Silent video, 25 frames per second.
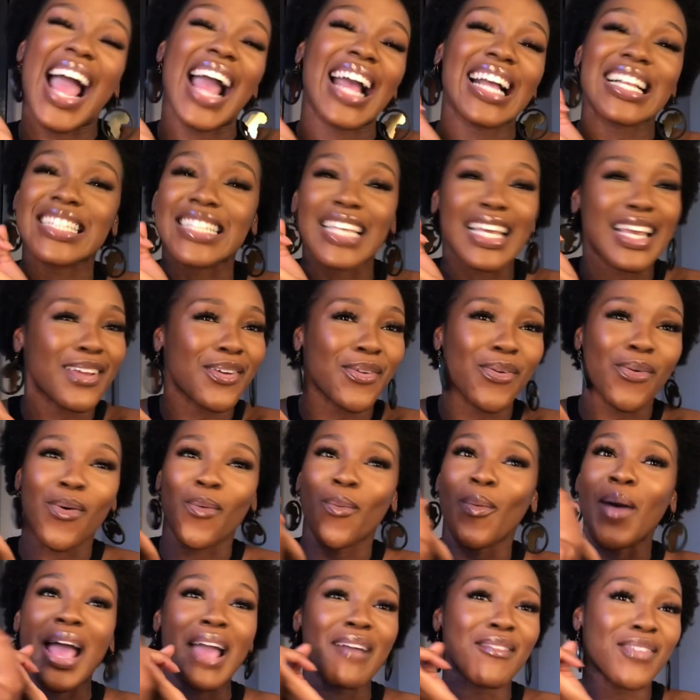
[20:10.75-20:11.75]
acting,
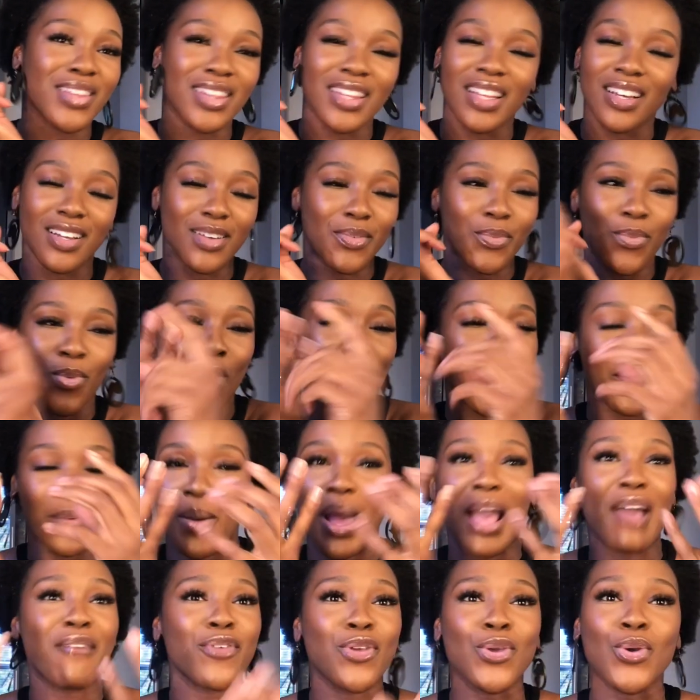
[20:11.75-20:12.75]
or
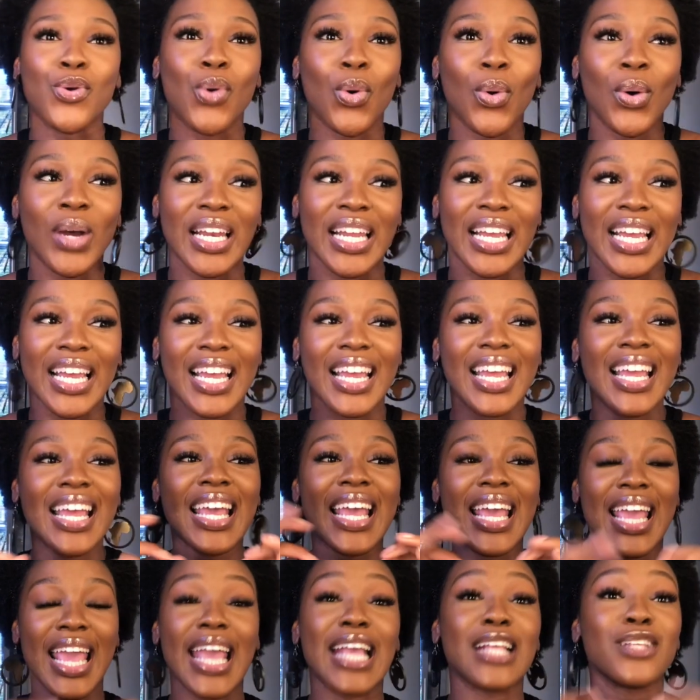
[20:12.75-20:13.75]
whatever you call it,
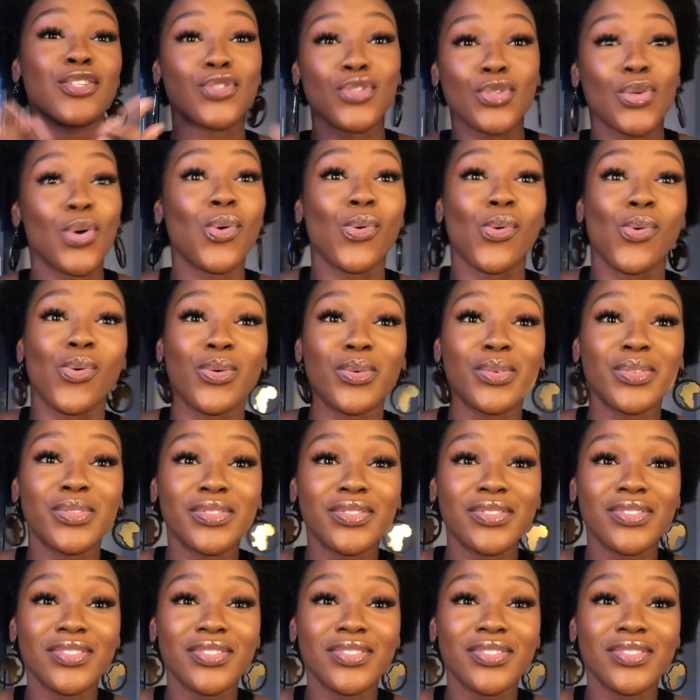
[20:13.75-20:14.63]
in school?